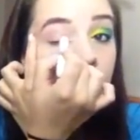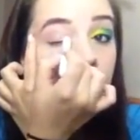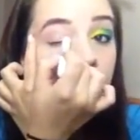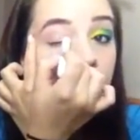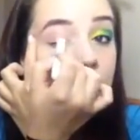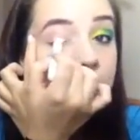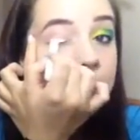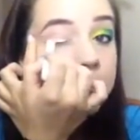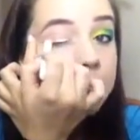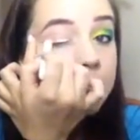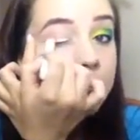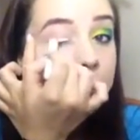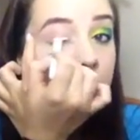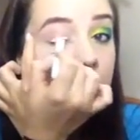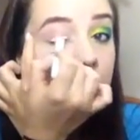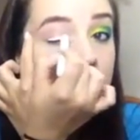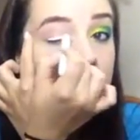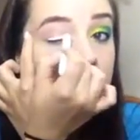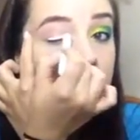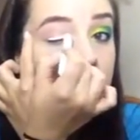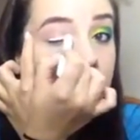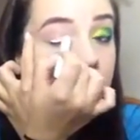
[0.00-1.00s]

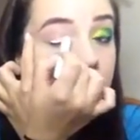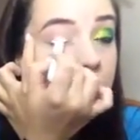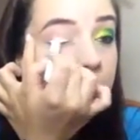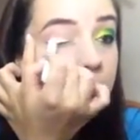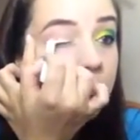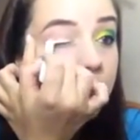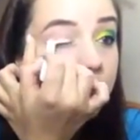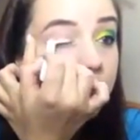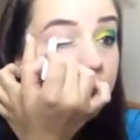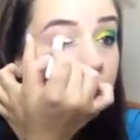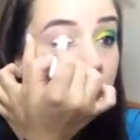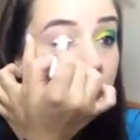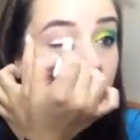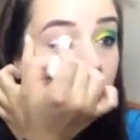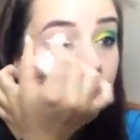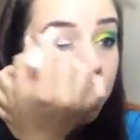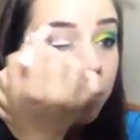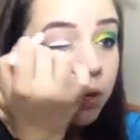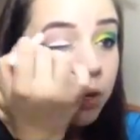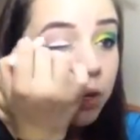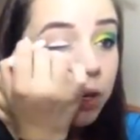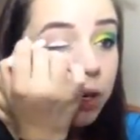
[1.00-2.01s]
Especially
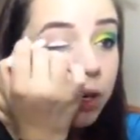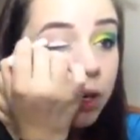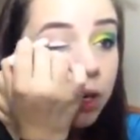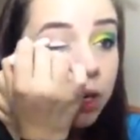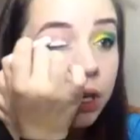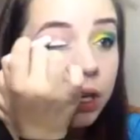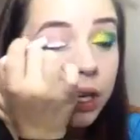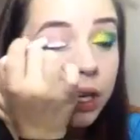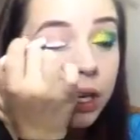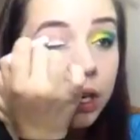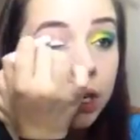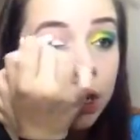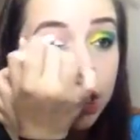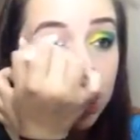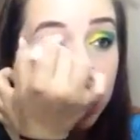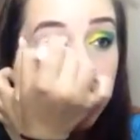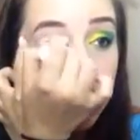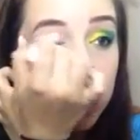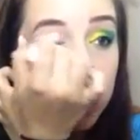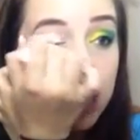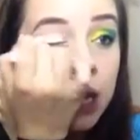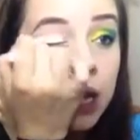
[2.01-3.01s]
for
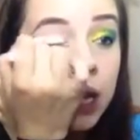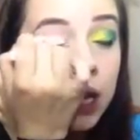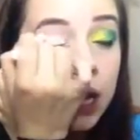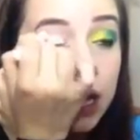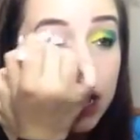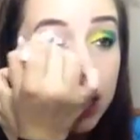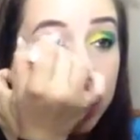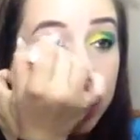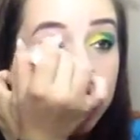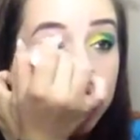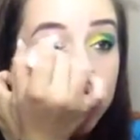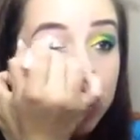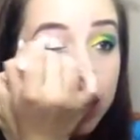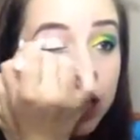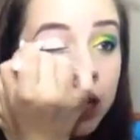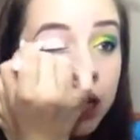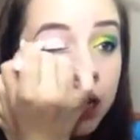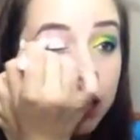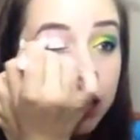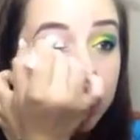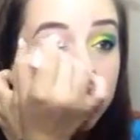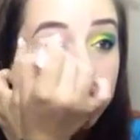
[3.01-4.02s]
any
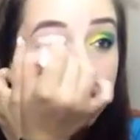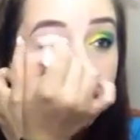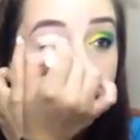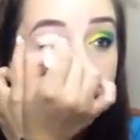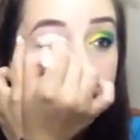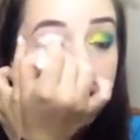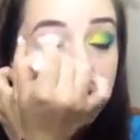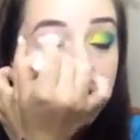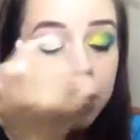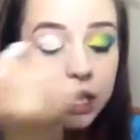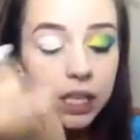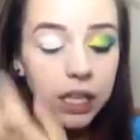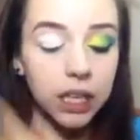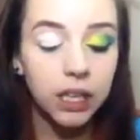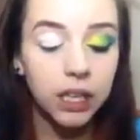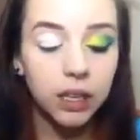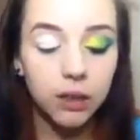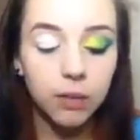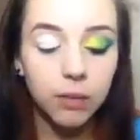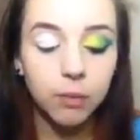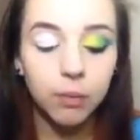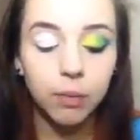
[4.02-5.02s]
color,
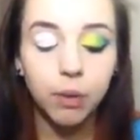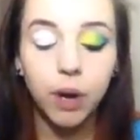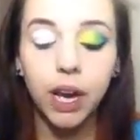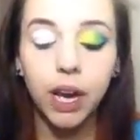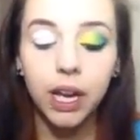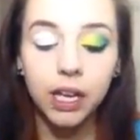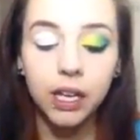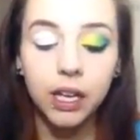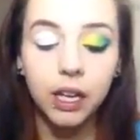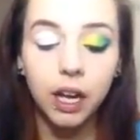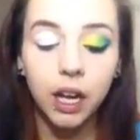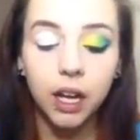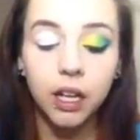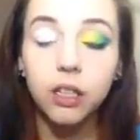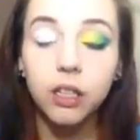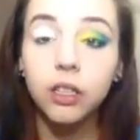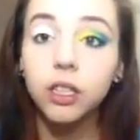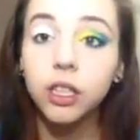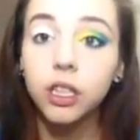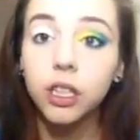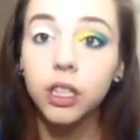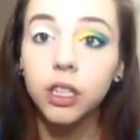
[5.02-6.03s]
any bright
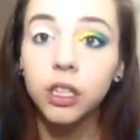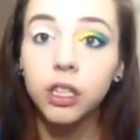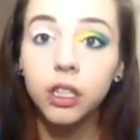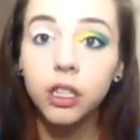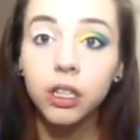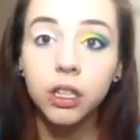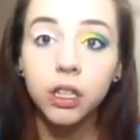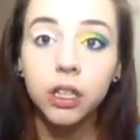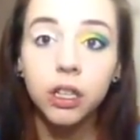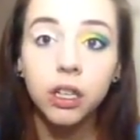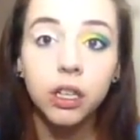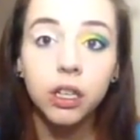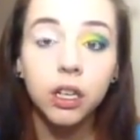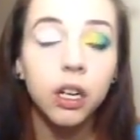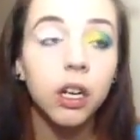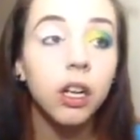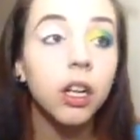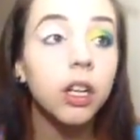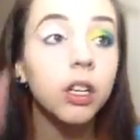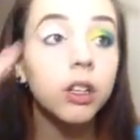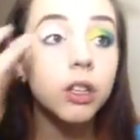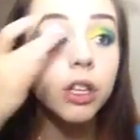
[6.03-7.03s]
color
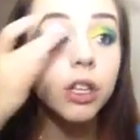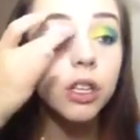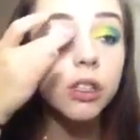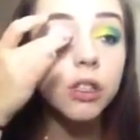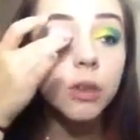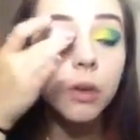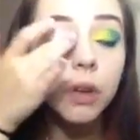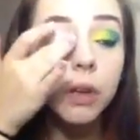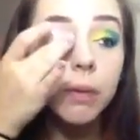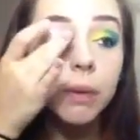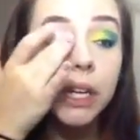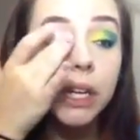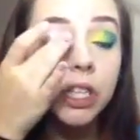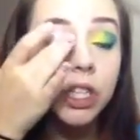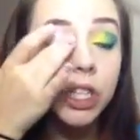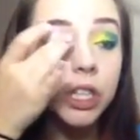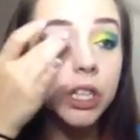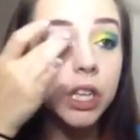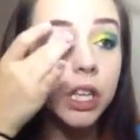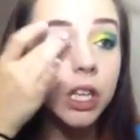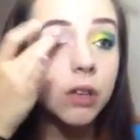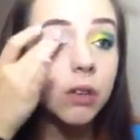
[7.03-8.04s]
looks, you want to make sure
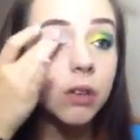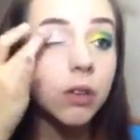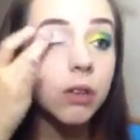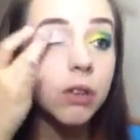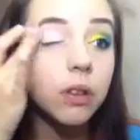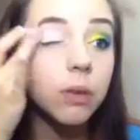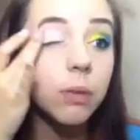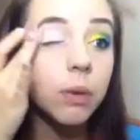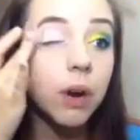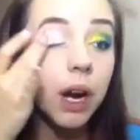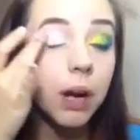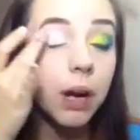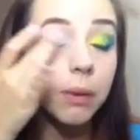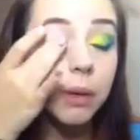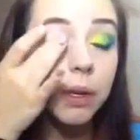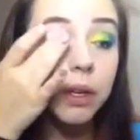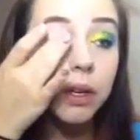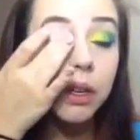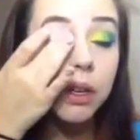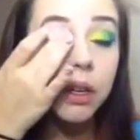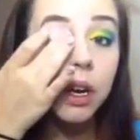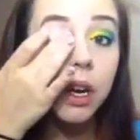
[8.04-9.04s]
that you use a
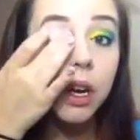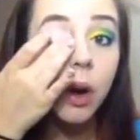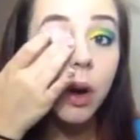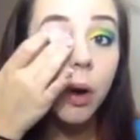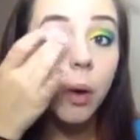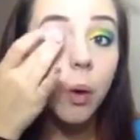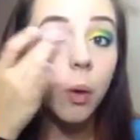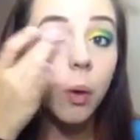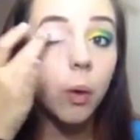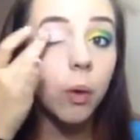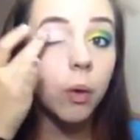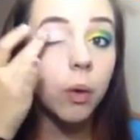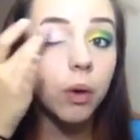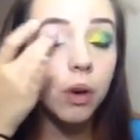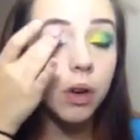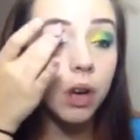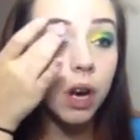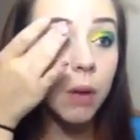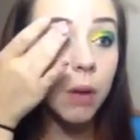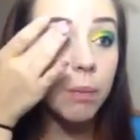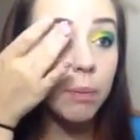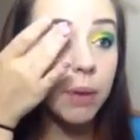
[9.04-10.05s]
primer or
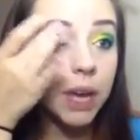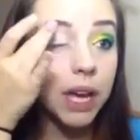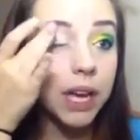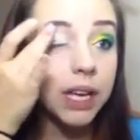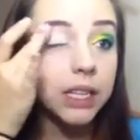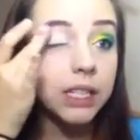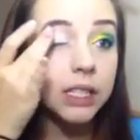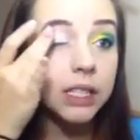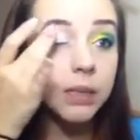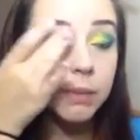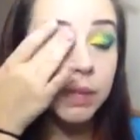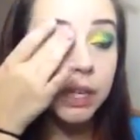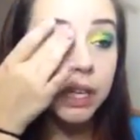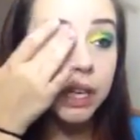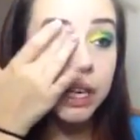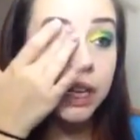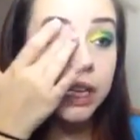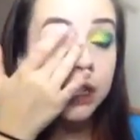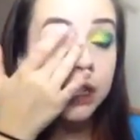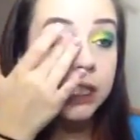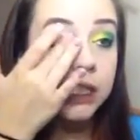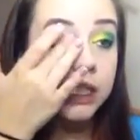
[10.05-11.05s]
a base
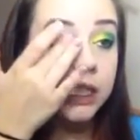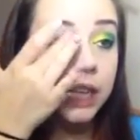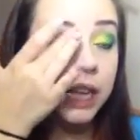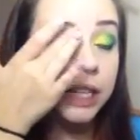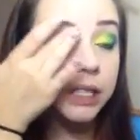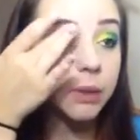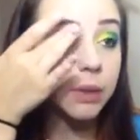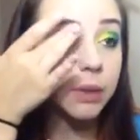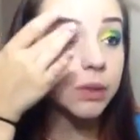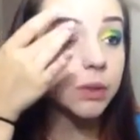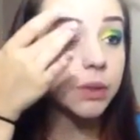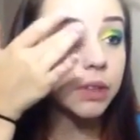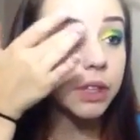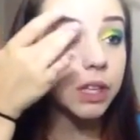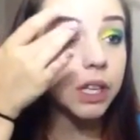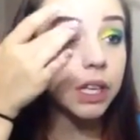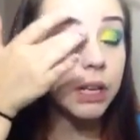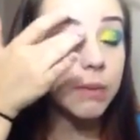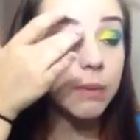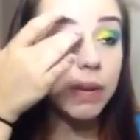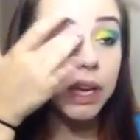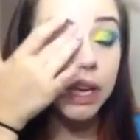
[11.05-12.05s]
because that's what's really
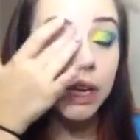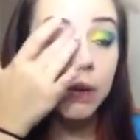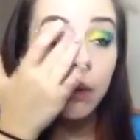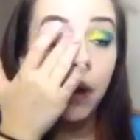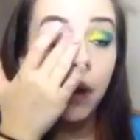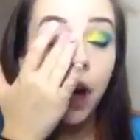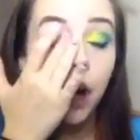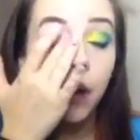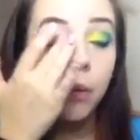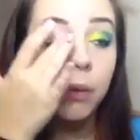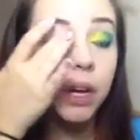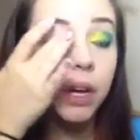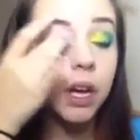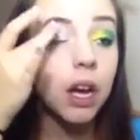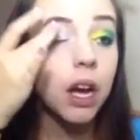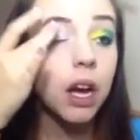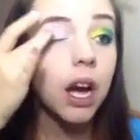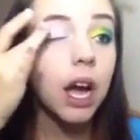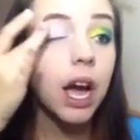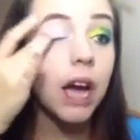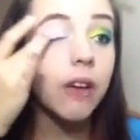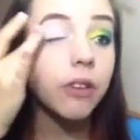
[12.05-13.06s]
going to make it pop.
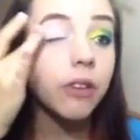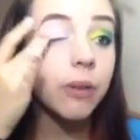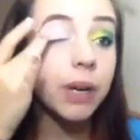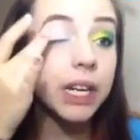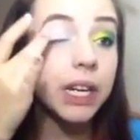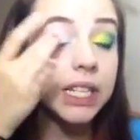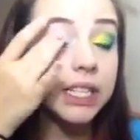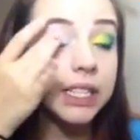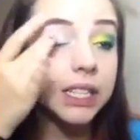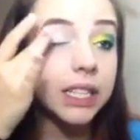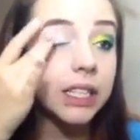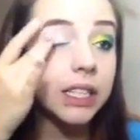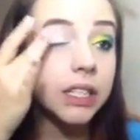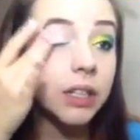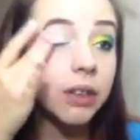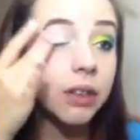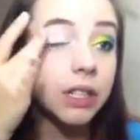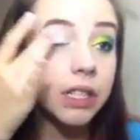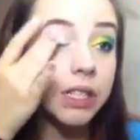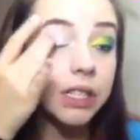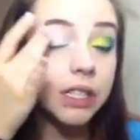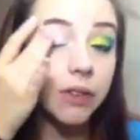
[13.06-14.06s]
Everybody's skin
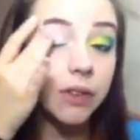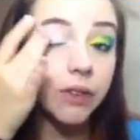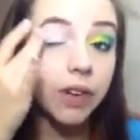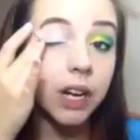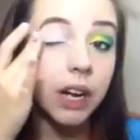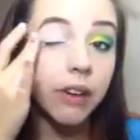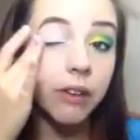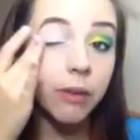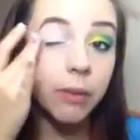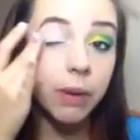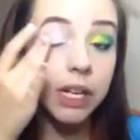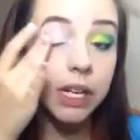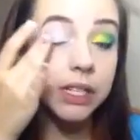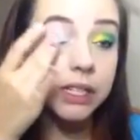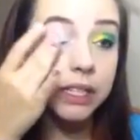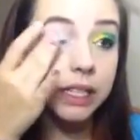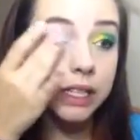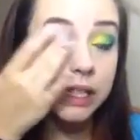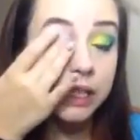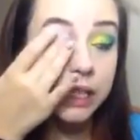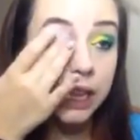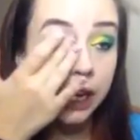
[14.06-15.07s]
tone is different, everybody's
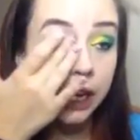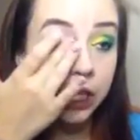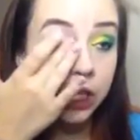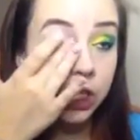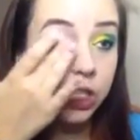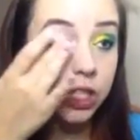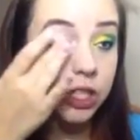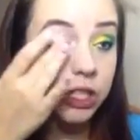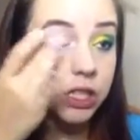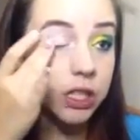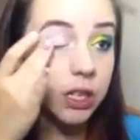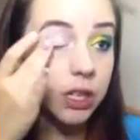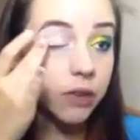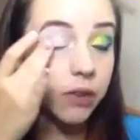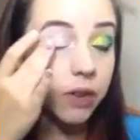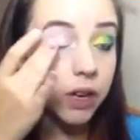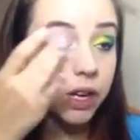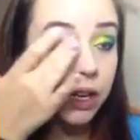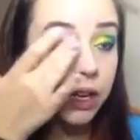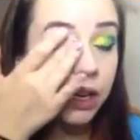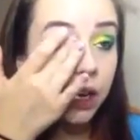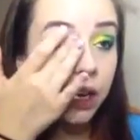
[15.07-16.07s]
skin texture is
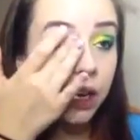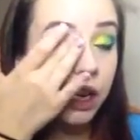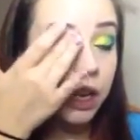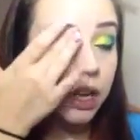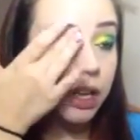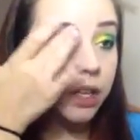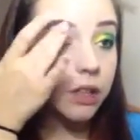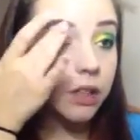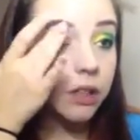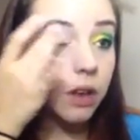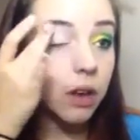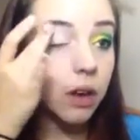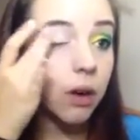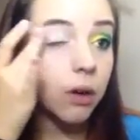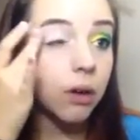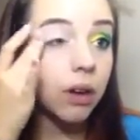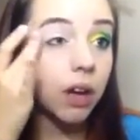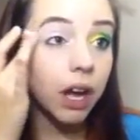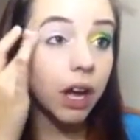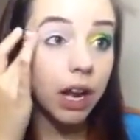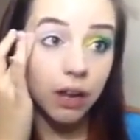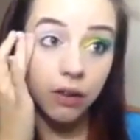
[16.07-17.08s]
different, so
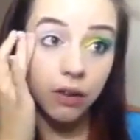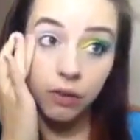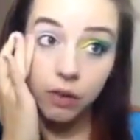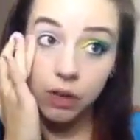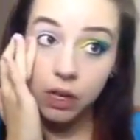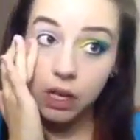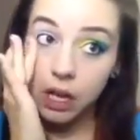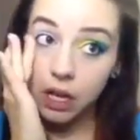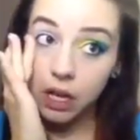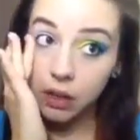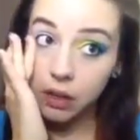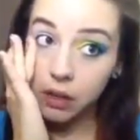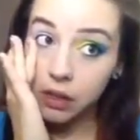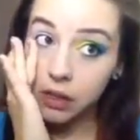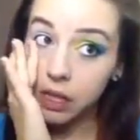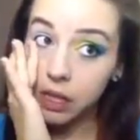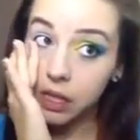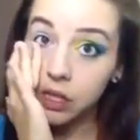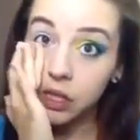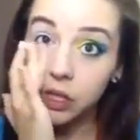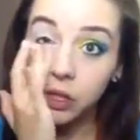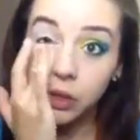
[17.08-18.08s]
not every color is
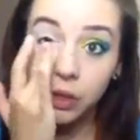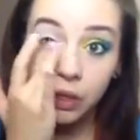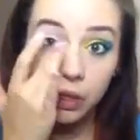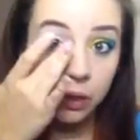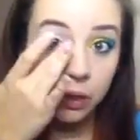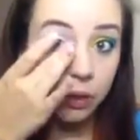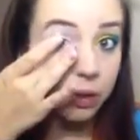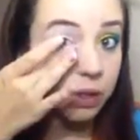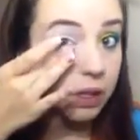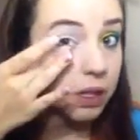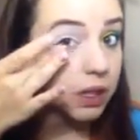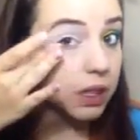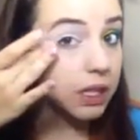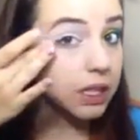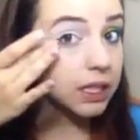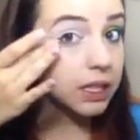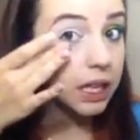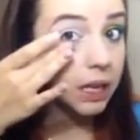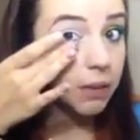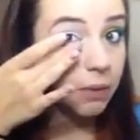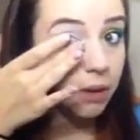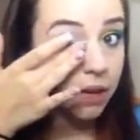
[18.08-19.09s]
actually going to look the
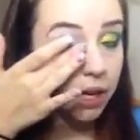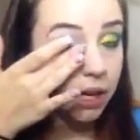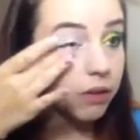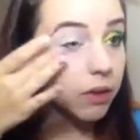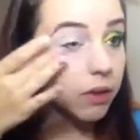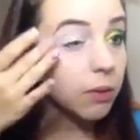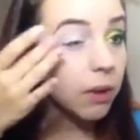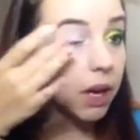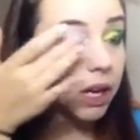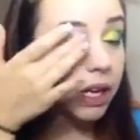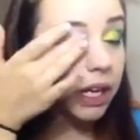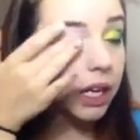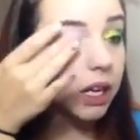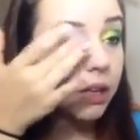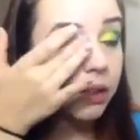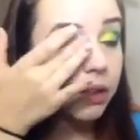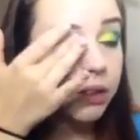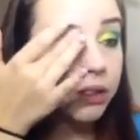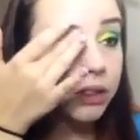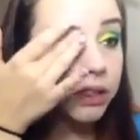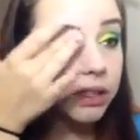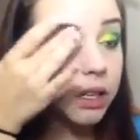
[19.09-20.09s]
same on everybody
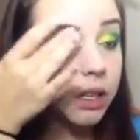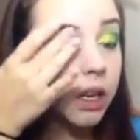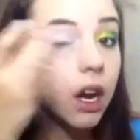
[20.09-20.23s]
else.